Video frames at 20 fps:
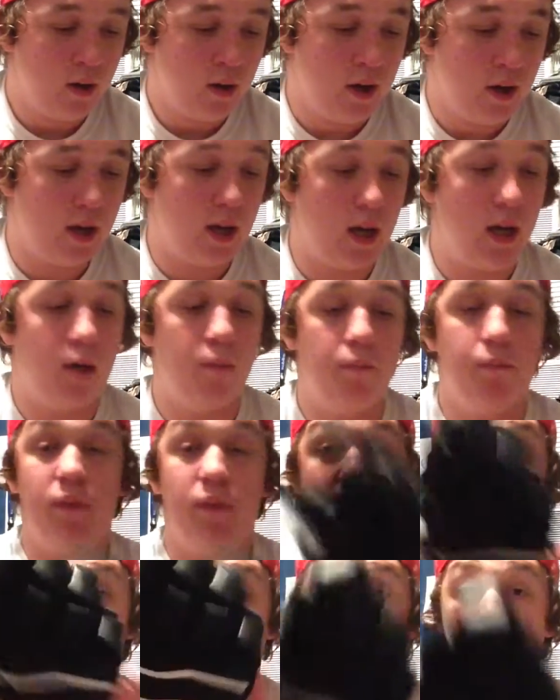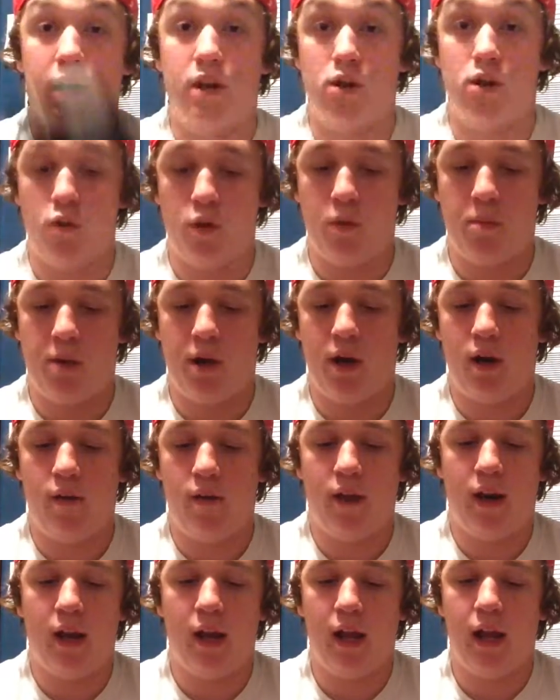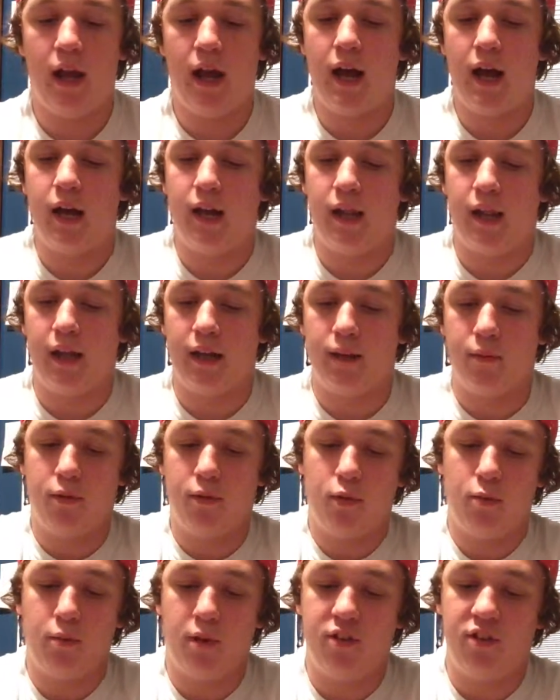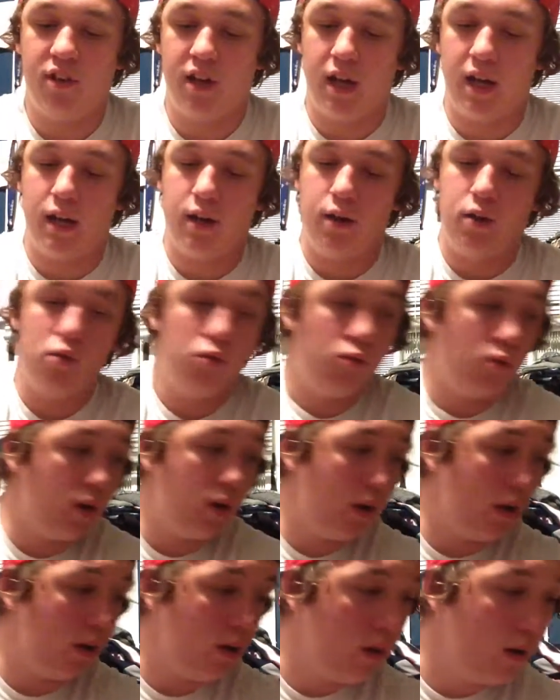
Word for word: Um, these are my newer pair that I got. I like them so much I got a new one.